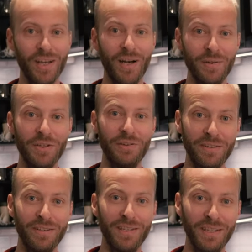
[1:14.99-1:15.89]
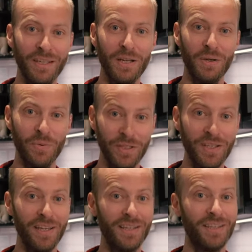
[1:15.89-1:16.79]
how seriously we
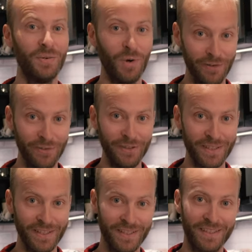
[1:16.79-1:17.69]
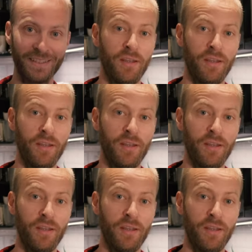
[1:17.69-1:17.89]
take waffles.